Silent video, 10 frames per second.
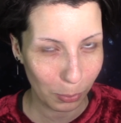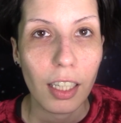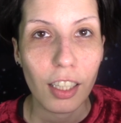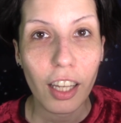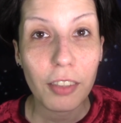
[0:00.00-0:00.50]

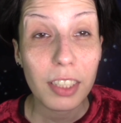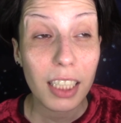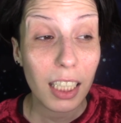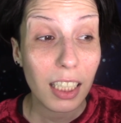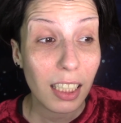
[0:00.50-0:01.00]
A lot of the
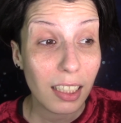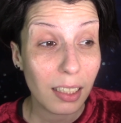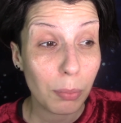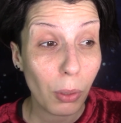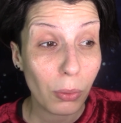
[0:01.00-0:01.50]

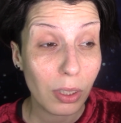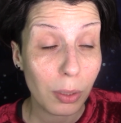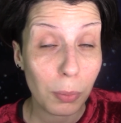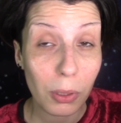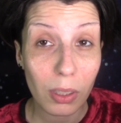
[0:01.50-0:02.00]
techniques
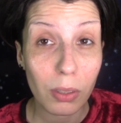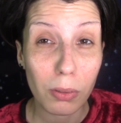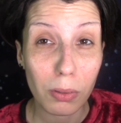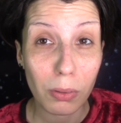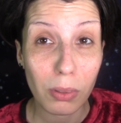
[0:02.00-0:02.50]
most beauty
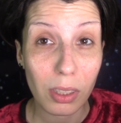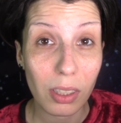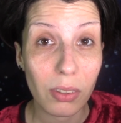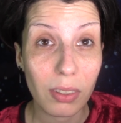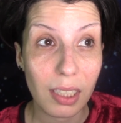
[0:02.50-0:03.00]
gurus
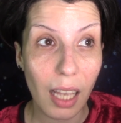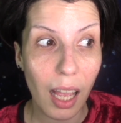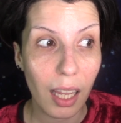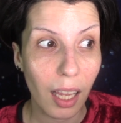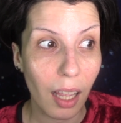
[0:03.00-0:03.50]
use
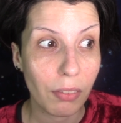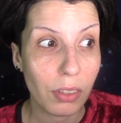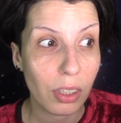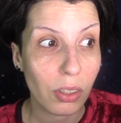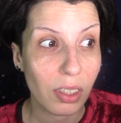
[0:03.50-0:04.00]
I
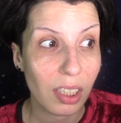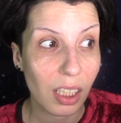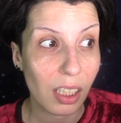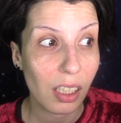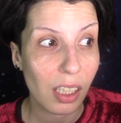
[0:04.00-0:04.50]
haven't used
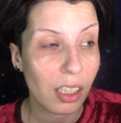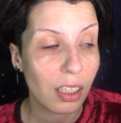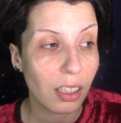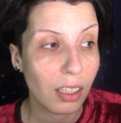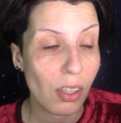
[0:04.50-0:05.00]
in
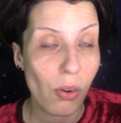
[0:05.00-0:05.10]
years,